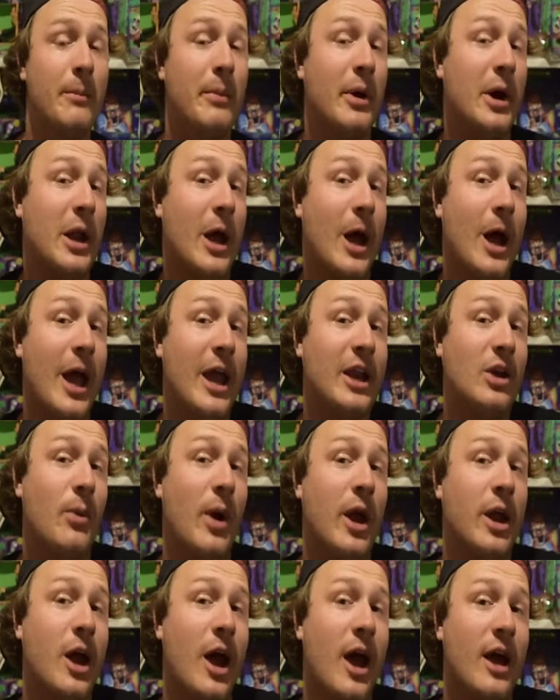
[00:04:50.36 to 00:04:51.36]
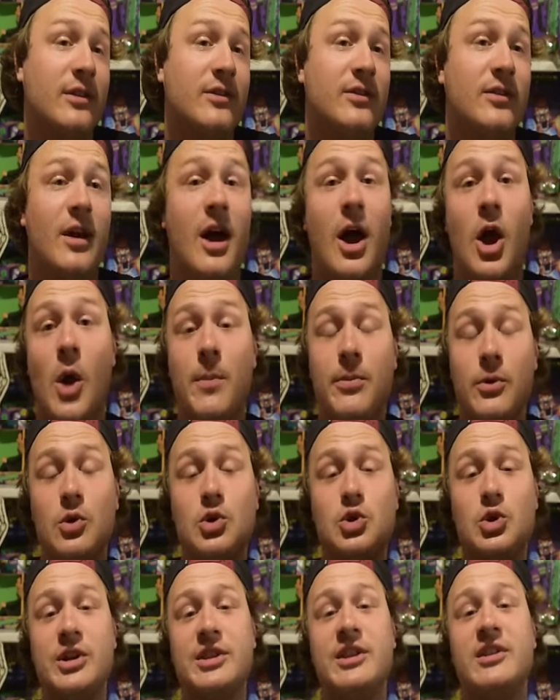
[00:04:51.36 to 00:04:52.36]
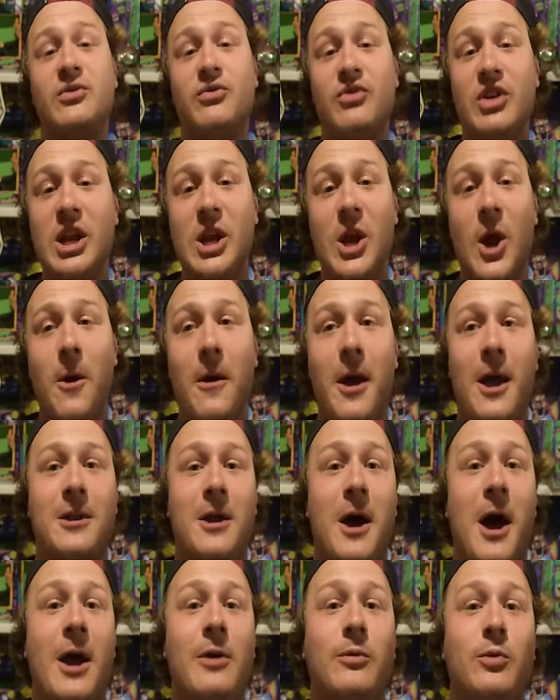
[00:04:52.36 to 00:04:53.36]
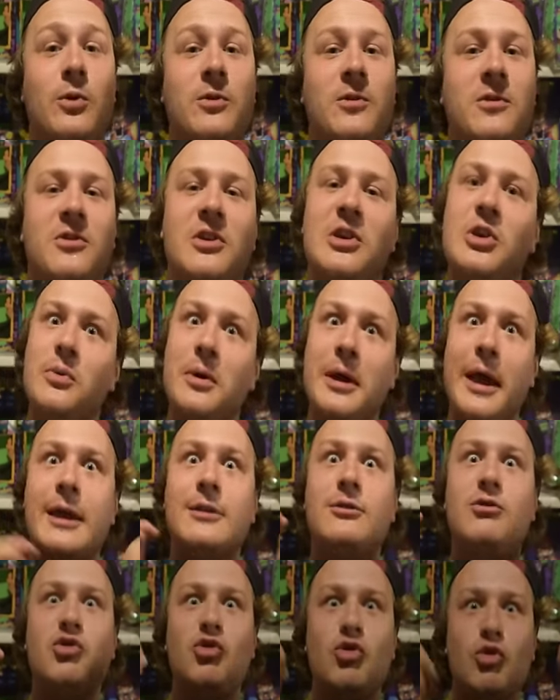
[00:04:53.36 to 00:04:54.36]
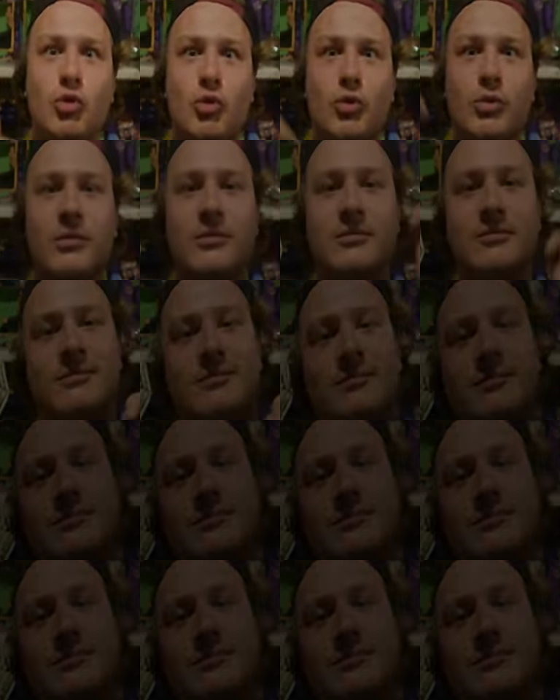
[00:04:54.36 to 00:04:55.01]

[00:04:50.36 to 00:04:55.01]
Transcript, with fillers: But uh, anyway guys, I hope you enjoyed this video and I will see you again soon.